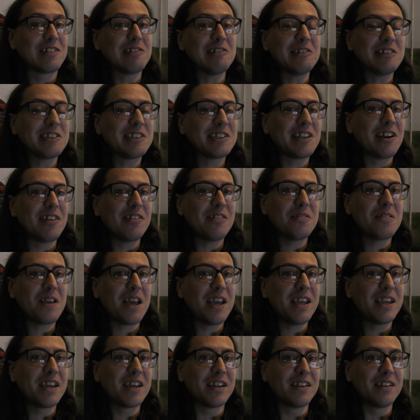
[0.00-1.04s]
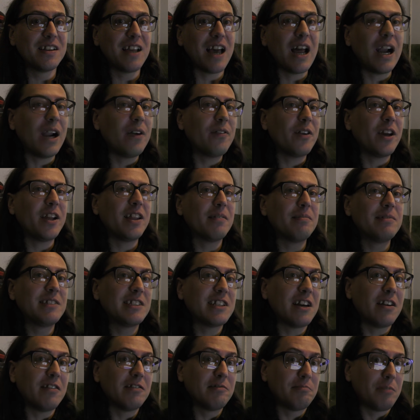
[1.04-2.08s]
just so that they can elevate
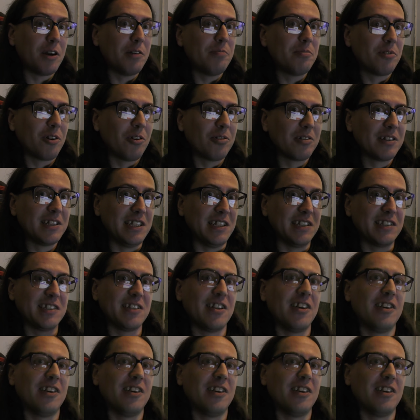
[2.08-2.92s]
themselves by proxy.